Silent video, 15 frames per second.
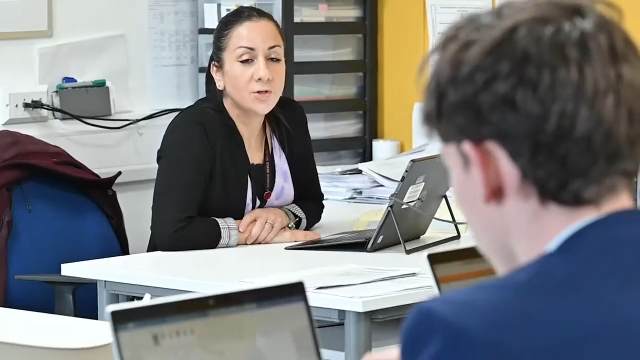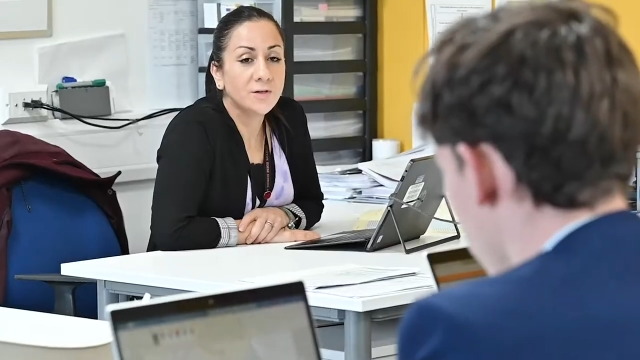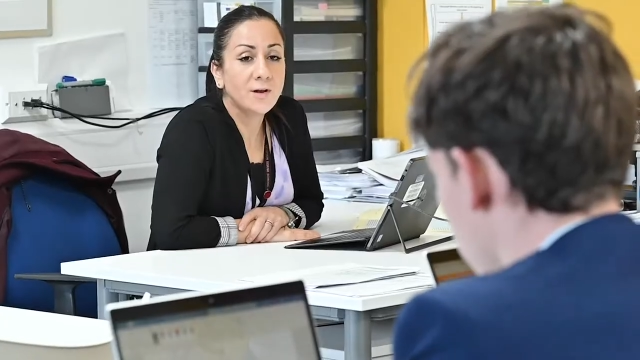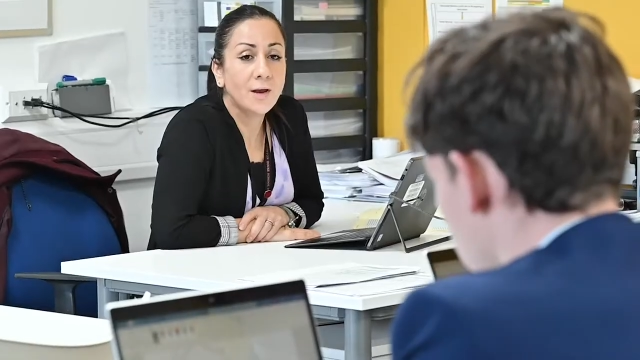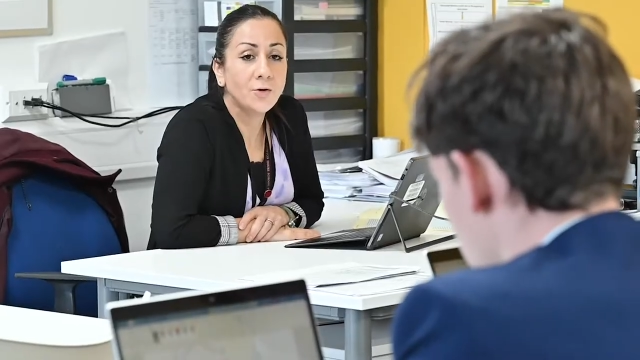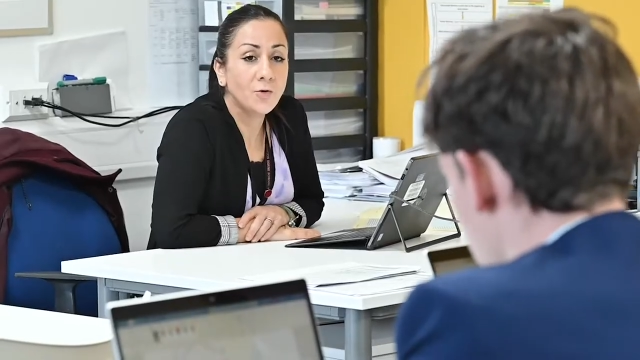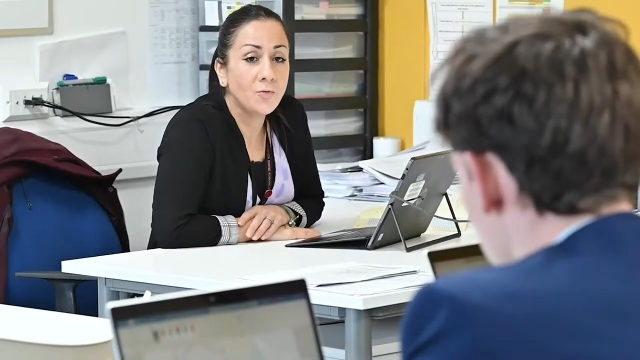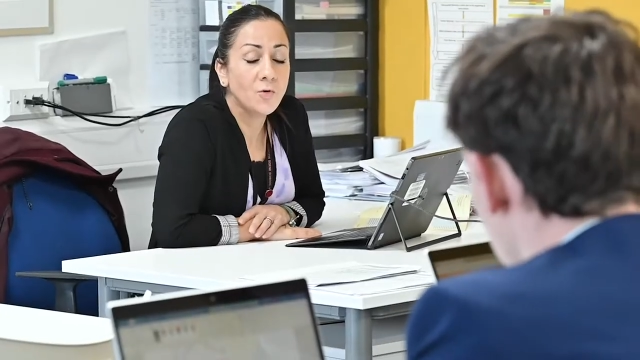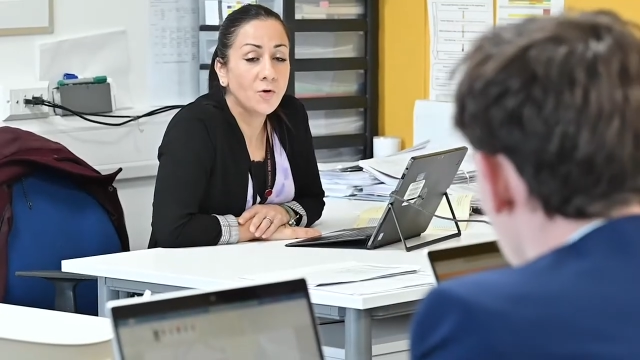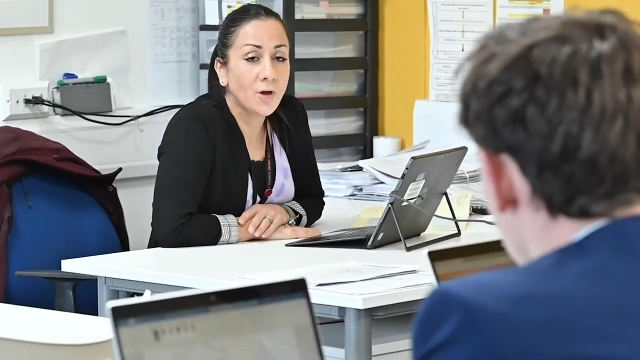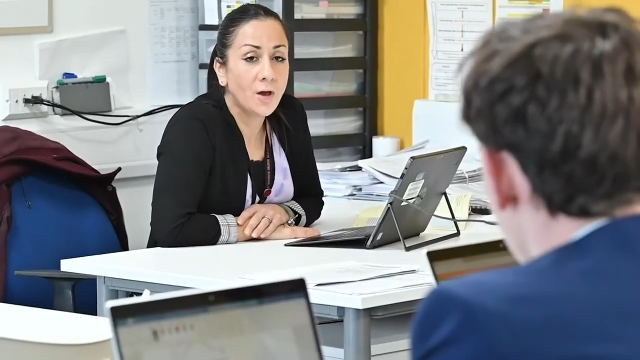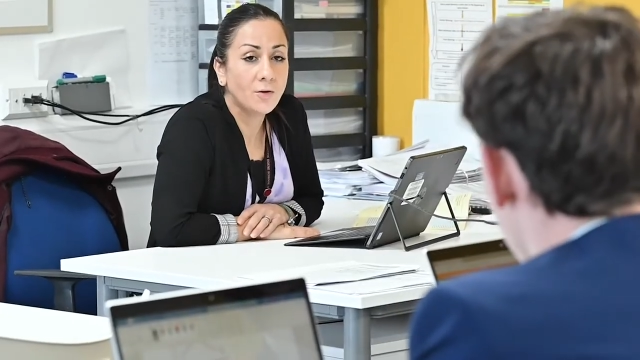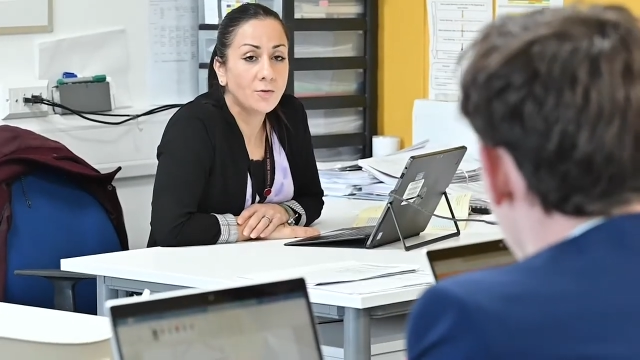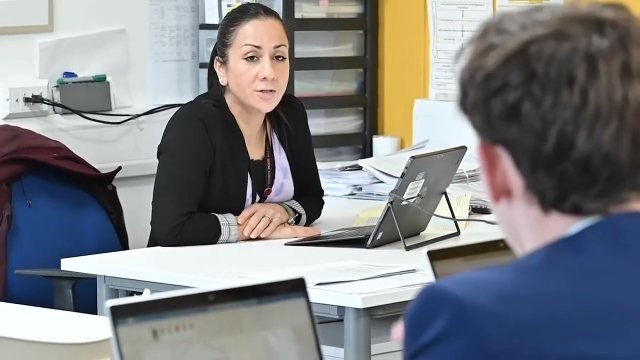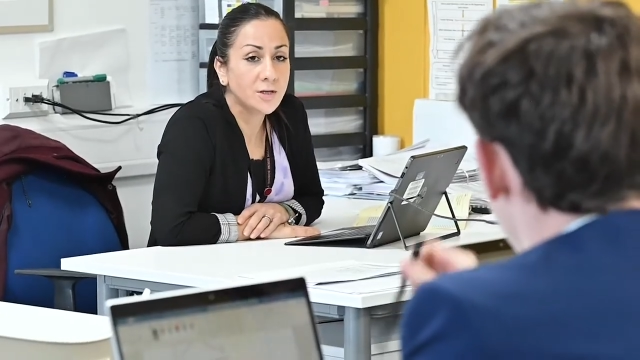exam
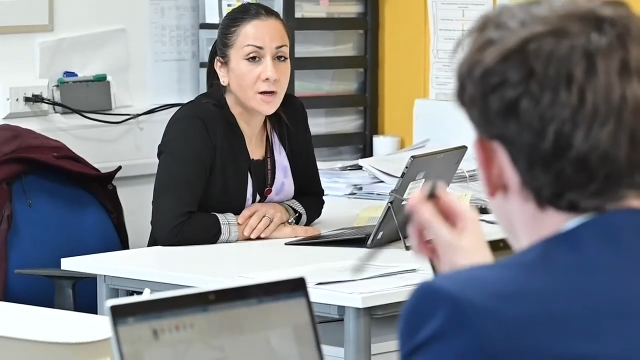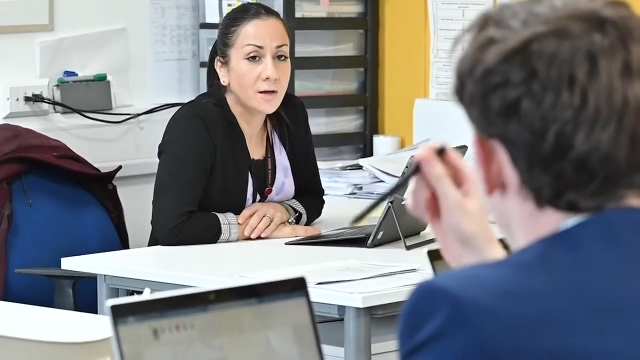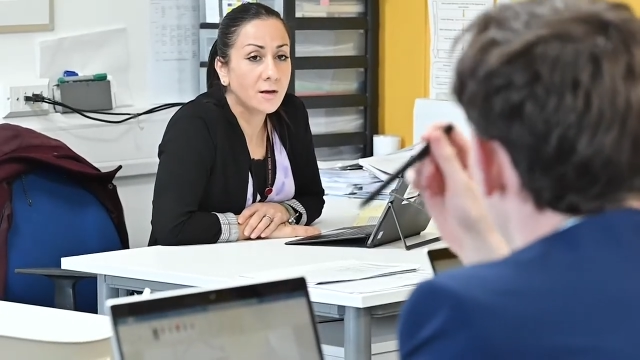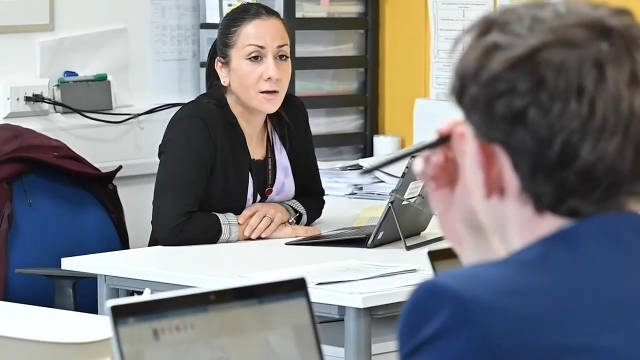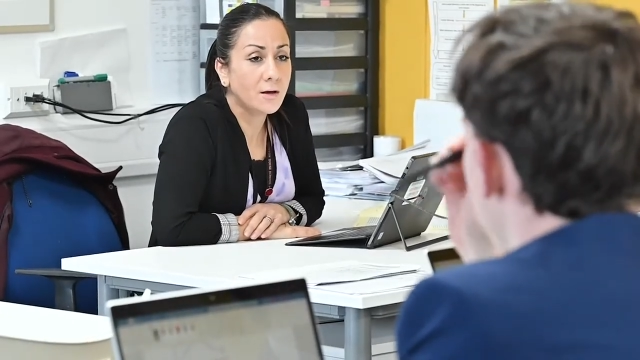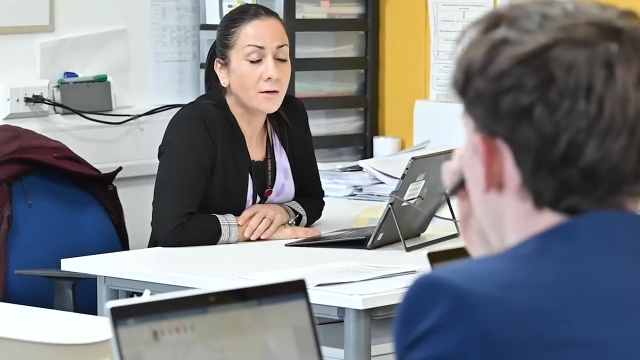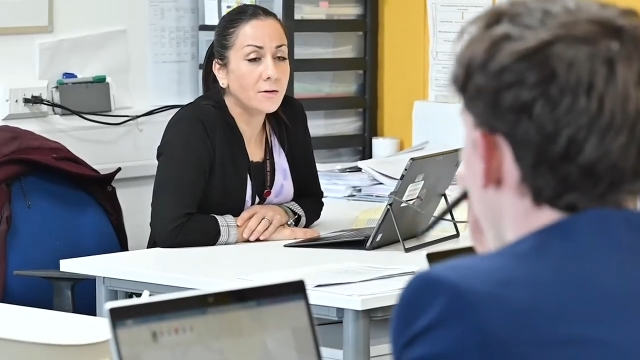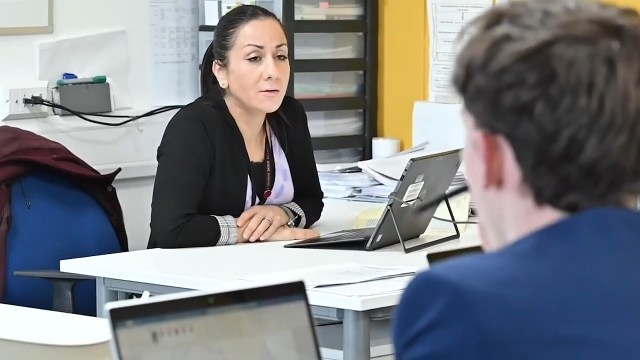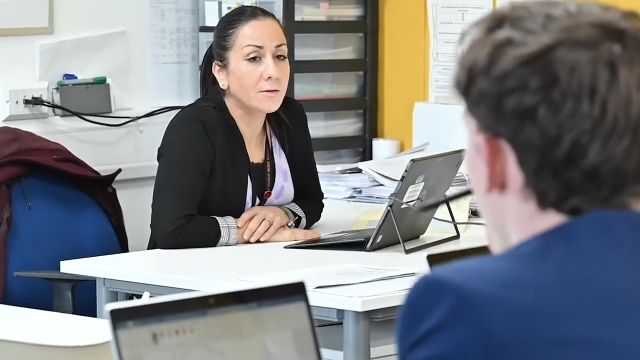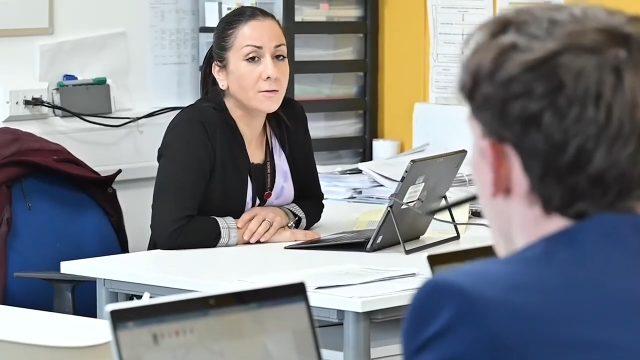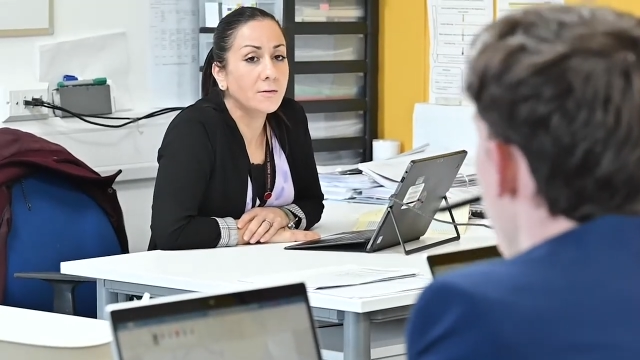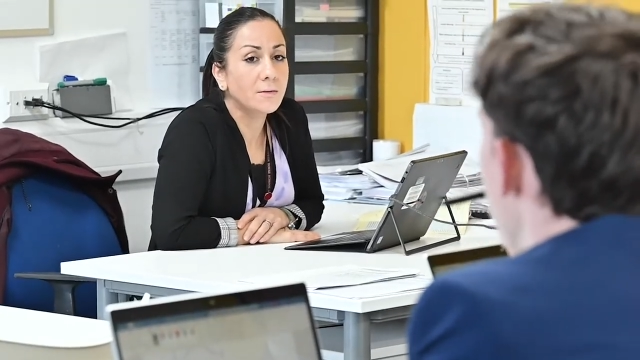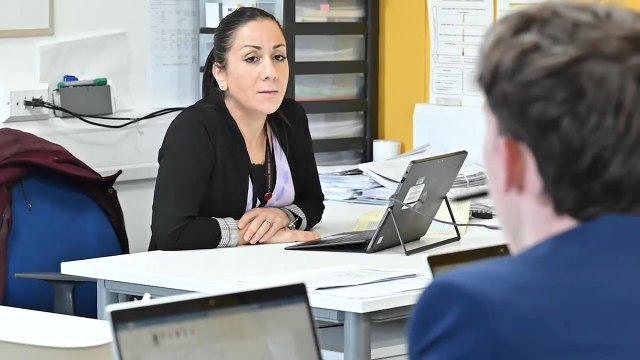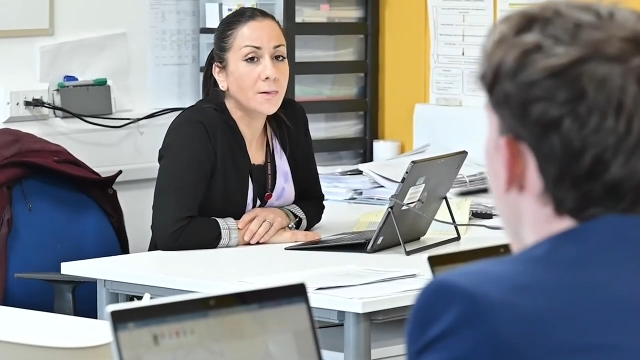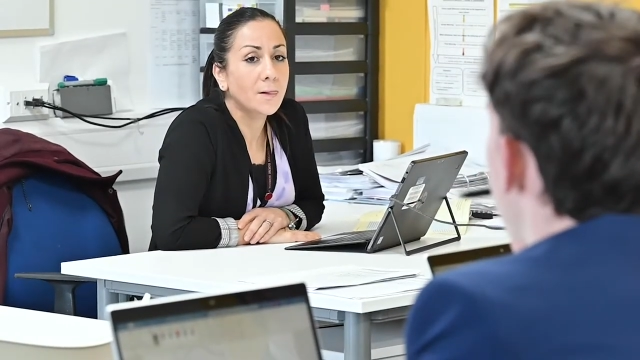factory.
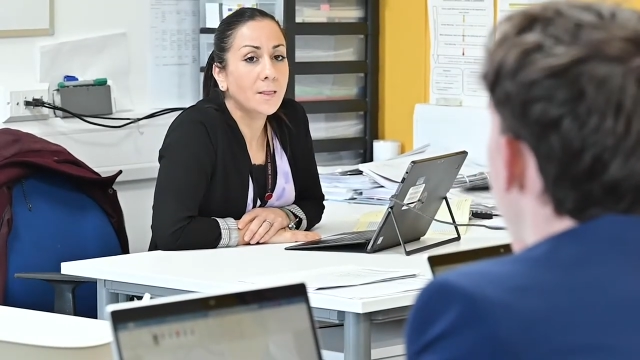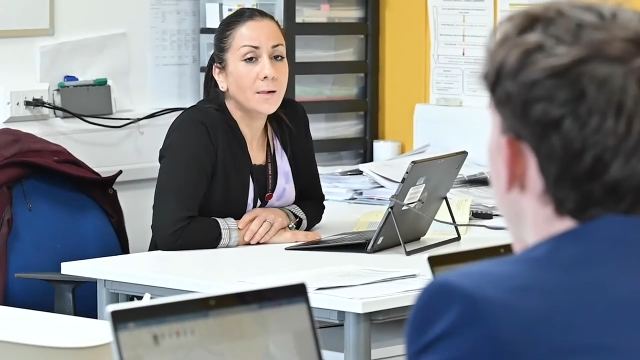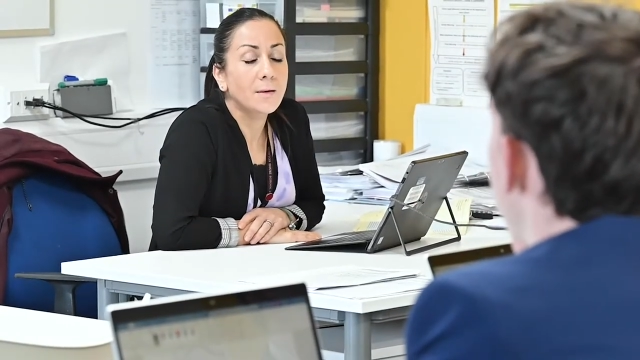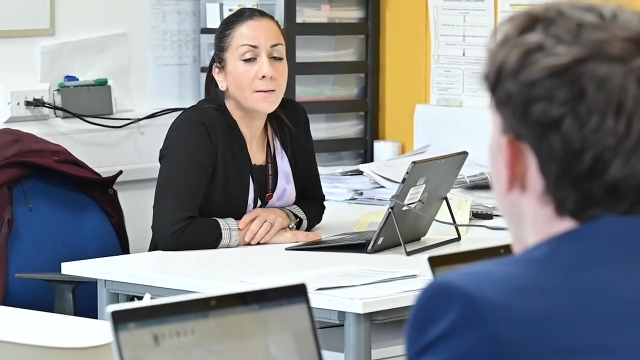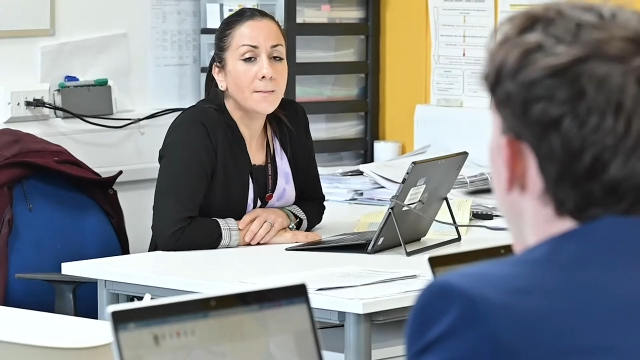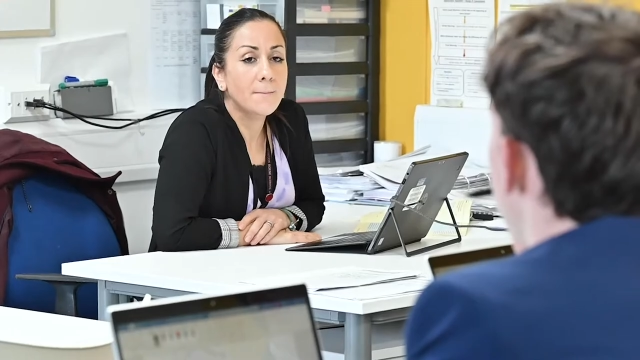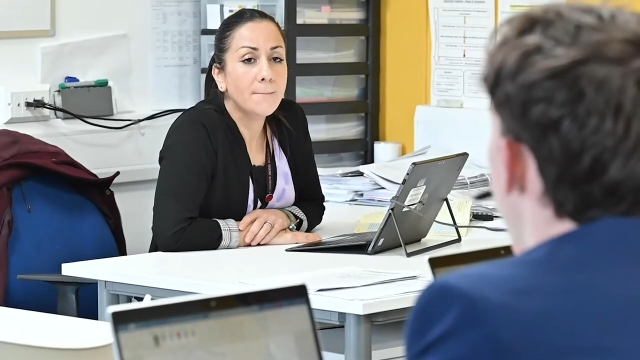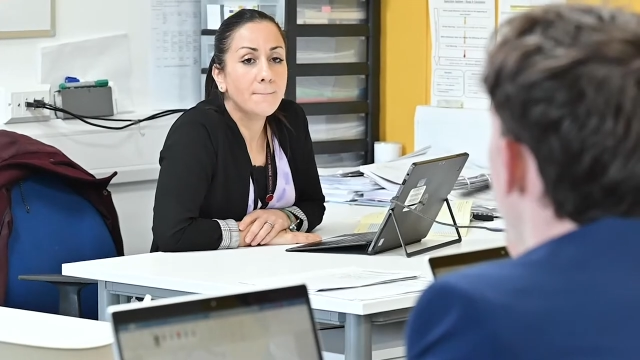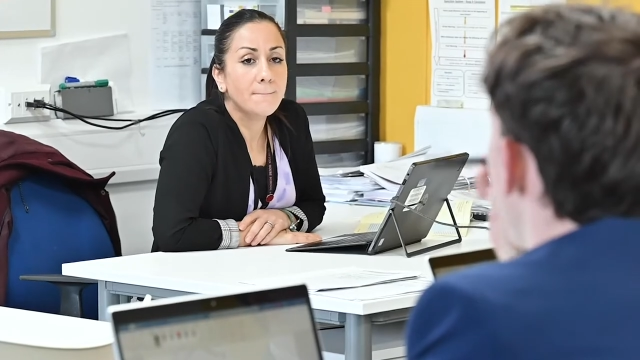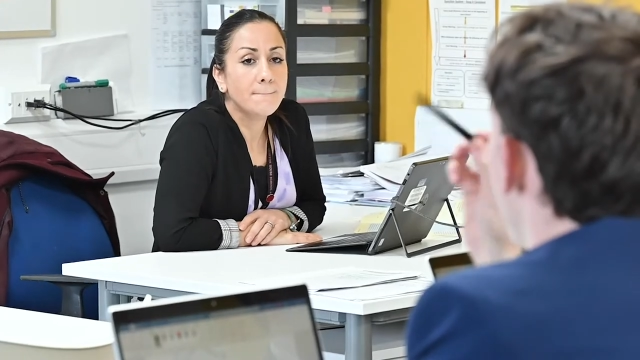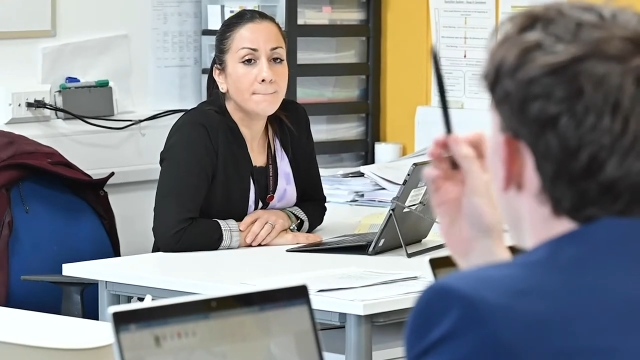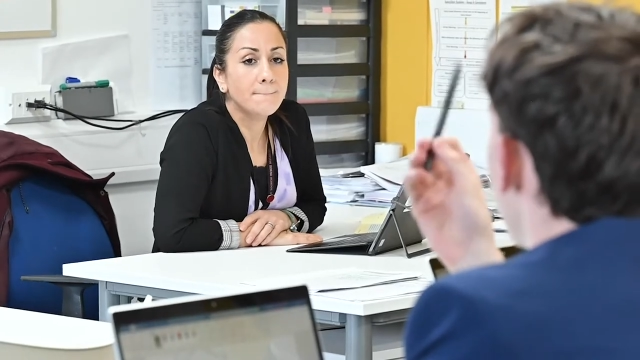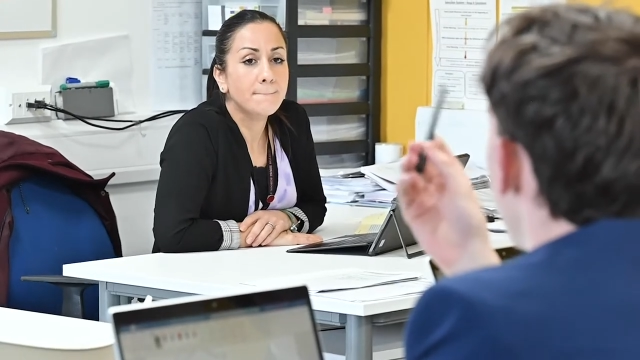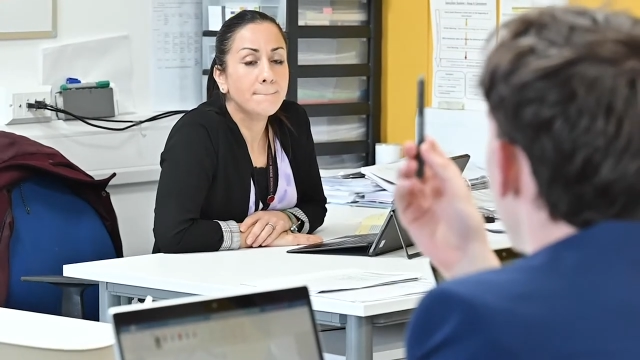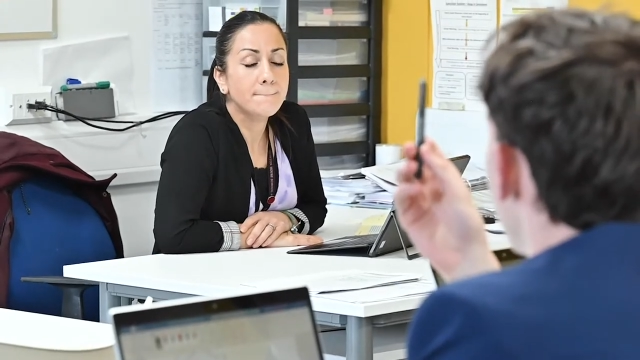We're not just
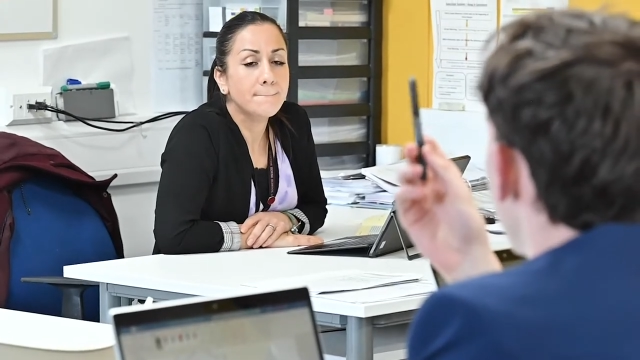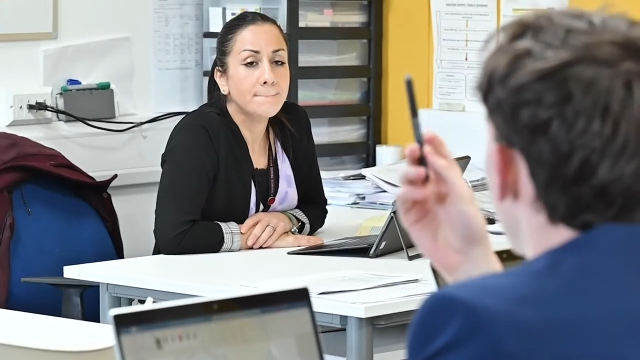solely